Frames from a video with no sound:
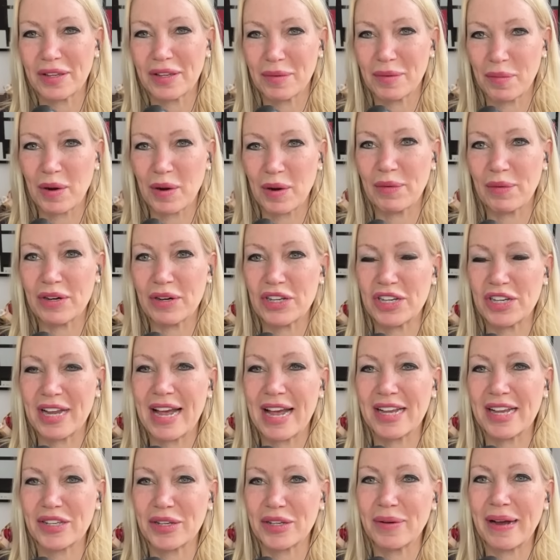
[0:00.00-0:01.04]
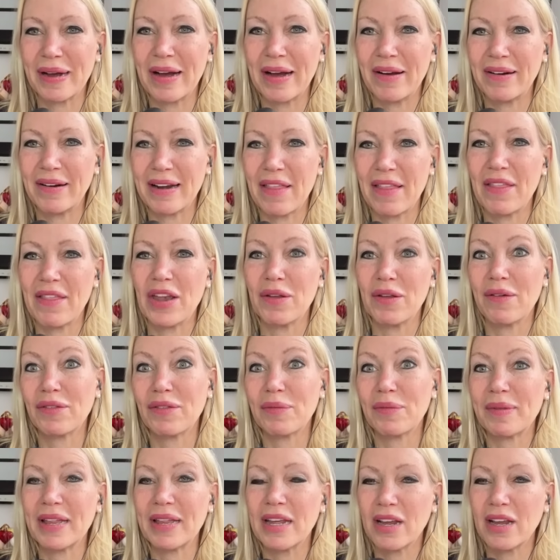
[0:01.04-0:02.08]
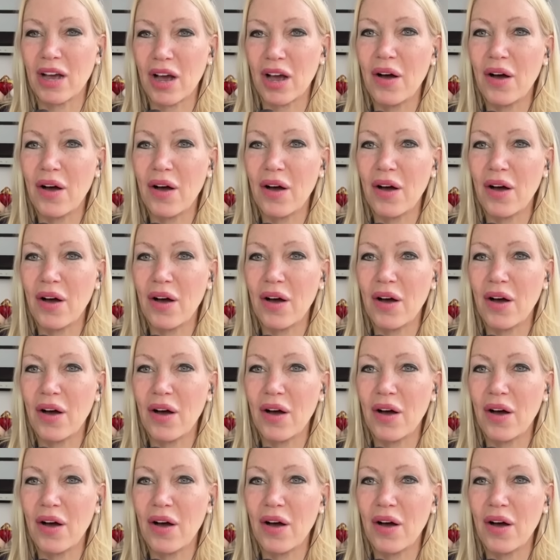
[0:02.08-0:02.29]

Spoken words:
to the point where she asks you out and then you have to be like,